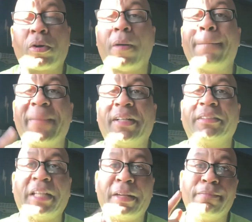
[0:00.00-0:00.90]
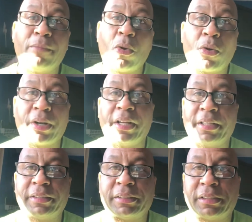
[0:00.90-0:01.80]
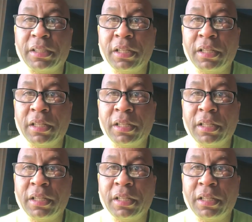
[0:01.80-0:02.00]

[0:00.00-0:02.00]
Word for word: on Monday mornings.